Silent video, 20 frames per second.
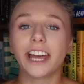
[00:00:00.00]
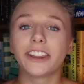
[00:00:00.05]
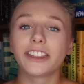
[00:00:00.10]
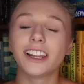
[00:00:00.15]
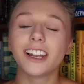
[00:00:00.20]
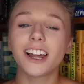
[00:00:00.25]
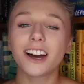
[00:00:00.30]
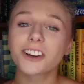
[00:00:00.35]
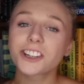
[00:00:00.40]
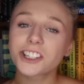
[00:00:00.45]
And
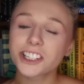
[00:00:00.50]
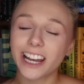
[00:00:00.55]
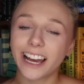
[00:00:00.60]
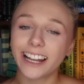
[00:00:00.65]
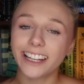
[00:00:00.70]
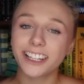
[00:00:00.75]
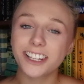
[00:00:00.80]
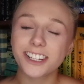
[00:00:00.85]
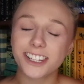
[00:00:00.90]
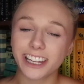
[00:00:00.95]
the last
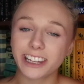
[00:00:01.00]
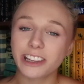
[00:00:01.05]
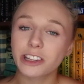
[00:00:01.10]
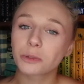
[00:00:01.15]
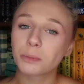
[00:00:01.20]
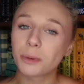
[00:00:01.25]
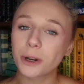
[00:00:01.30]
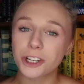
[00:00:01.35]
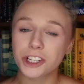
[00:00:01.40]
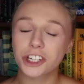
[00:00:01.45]
challenge in
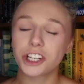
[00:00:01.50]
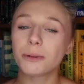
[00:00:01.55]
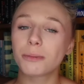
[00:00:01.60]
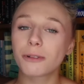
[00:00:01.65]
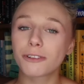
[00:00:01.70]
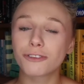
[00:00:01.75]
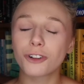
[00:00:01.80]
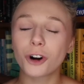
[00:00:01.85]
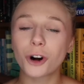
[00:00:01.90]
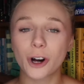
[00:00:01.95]
this
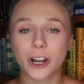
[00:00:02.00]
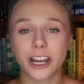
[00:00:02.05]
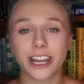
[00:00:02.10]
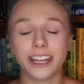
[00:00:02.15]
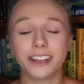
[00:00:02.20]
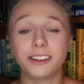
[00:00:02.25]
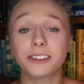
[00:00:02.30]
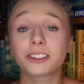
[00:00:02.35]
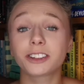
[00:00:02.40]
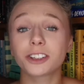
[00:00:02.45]

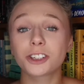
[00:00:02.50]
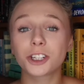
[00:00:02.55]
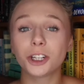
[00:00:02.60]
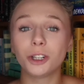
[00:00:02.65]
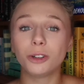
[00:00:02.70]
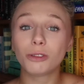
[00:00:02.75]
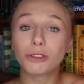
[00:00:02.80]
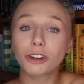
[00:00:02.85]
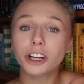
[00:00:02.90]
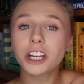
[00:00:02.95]
Booktubeathon is
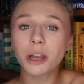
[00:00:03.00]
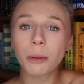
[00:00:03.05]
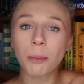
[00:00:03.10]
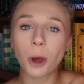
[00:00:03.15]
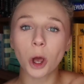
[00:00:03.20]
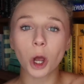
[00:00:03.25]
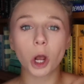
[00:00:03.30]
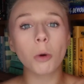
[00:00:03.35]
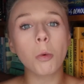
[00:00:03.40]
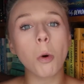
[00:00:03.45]
to read a
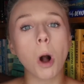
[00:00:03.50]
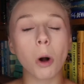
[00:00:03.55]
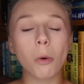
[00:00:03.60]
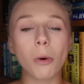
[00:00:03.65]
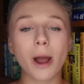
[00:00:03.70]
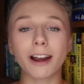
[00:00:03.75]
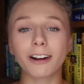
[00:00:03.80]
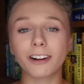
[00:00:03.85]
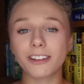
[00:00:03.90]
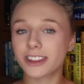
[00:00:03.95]
book while
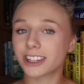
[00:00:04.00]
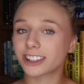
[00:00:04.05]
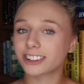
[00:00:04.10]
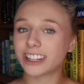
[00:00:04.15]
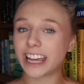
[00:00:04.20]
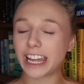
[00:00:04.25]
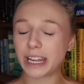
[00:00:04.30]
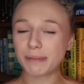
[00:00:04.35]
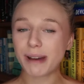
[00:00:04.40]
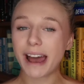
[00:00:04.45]
wearing the
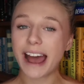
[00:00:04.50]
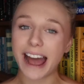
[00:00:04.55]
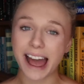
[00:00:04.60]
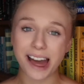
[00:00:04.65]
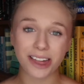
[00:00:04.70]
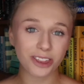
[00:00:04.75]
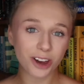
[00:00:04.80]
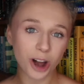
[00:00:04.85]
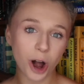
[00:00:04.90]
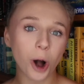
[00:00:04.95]
same
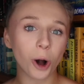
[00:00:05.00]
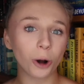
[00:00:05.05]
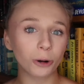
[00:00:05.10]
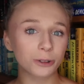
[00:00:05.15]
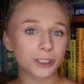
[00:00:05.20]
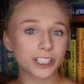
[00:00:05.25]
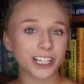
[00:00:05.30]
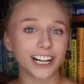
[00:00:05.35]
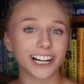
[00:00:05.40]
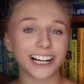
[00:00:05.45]
hat the
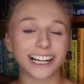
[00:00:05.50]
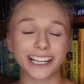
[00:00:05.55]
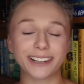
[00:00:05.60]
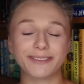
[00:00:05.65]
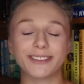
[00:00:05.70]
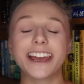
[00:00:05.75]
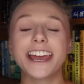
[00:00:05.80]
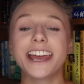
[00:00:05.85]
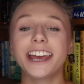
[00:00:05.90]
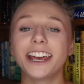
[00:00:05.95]
whole
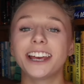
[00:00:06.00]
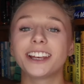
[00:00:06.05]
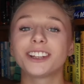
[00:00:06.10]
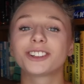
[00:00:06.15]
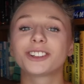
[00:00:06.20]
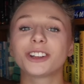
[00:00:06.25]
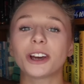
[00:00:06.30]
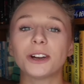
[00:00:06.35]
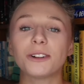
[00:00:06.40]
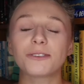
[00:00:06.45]
time.
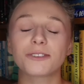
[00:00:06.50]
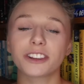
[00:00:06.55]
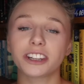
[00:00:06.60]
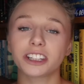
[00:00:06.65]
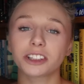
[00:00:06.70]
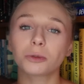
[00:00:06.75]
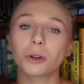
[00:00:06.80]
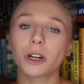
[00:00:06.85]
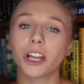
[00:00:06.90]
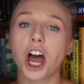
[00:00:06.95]
So for
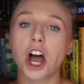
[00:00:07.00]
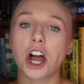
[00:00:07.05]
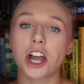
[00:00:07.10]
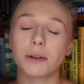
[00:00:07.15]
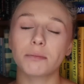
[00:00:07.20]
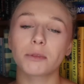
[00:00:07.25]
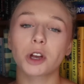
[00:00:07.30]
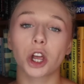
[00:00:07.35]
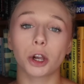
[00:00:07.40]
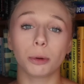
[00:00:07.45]
this one I
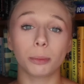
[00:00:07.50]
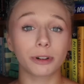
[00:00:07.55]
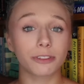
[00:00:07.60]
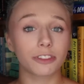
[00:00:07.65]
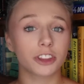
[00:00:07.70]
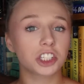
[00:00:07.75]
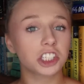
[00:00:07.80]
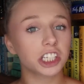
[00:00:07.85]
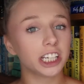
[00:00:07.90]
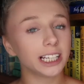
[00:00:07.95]
am going
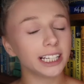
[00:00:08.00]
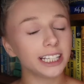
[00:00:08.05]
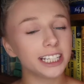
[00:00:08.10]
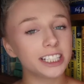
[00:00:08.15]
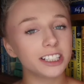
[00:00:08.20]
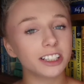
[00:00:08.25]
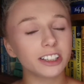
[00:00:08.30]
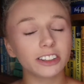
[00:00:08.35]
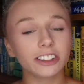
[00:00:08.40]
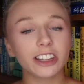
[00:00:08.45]
with The
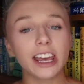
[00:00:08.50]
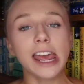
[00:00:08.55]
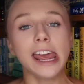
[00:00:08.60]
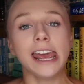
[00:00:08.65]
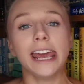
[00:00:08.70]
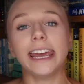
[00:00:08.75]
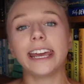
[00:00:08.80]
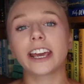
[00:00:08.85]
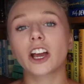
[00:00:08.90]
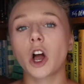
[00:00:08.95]
Cheerleaders.
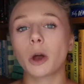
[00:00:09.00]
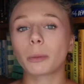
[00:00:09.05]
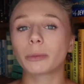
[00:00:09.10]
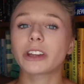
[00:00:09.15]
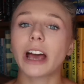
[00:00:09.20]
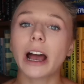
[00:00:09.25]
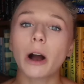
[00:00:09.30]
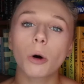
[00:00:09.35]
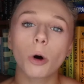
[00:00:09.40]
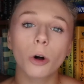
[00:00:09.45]
It
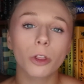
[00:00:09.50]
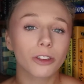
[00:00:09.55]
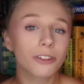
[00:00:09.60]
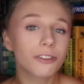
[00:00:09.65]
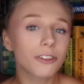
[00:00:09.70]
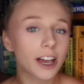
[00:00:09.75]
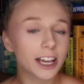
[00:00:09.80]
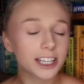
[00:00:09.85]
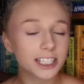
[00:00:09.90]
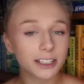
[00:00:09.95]
comes out on the
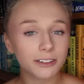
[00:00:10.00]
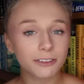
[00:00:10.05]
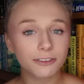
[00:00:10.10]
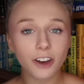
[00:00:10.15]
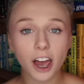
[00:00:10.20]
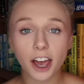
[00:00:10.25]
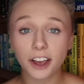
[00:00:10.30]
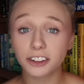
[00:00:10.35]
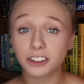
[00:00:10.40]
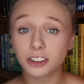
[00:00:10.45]

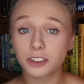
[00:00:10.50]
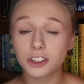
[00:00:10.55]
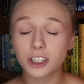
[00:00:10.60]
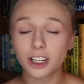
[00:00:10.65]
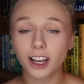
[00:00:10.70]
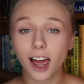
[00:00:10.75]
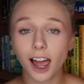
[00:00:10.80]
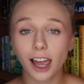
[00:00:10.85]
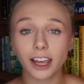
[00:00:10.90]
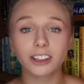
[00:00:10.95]
31st of
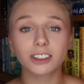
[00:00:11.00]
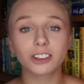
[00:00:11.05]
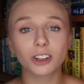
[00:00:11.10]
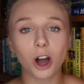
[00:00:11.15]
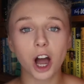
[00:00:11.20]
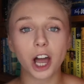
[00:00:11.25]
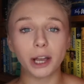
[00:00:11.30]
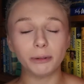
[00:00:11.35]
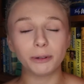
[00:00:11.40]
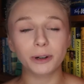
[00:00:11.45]
July, so
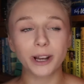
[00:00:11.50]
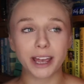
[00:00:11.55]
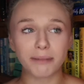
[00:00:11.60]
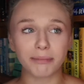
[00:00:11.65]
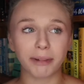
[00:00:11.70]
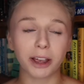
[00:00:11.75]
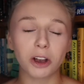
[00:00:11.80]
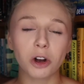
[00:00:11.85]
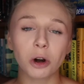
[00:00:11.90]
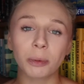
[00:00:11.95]
I will get
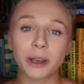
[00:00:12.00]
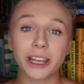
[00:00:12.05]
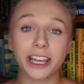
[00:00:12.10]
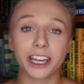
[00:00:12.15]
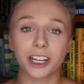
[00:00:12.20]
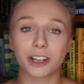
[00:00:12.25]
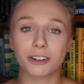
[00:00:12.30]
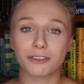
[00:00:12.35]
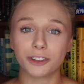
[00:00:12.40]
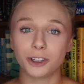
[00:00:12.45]
my copy
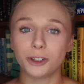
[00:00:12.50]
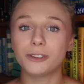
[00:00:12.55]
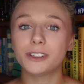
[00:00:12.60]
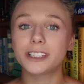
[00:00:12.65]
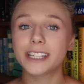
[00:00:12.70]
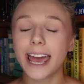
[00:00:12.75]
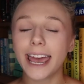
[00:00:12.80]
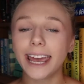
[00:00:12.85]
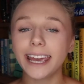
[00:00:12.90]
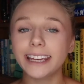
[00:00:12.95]
in a few
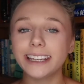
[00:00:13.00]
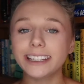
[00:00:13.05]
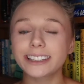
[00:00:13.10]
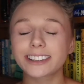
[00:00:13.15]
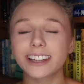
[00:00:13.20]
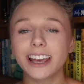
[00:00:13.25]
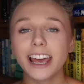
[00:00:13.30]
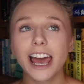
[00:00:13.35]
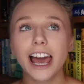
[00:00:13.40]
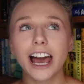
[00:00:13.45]

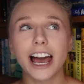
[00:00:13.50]
days.